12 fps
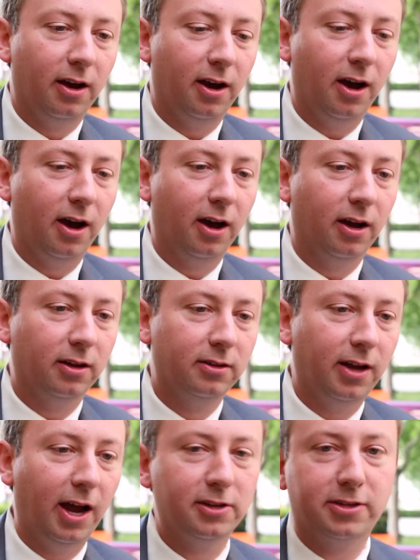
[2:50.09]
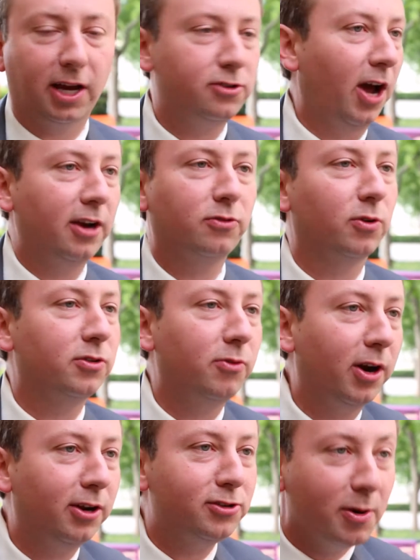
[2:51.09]
Uh, honestly, got you. I just
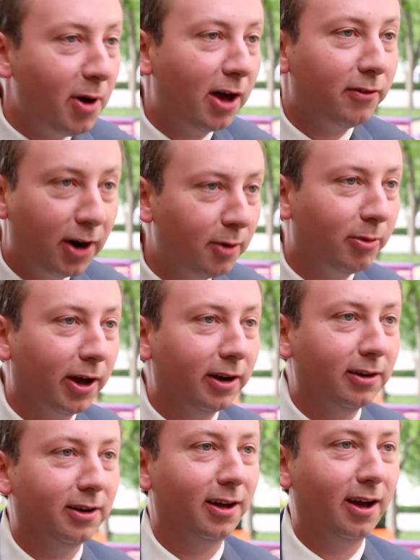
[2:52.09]
wasn't ready to jump out of an airplane.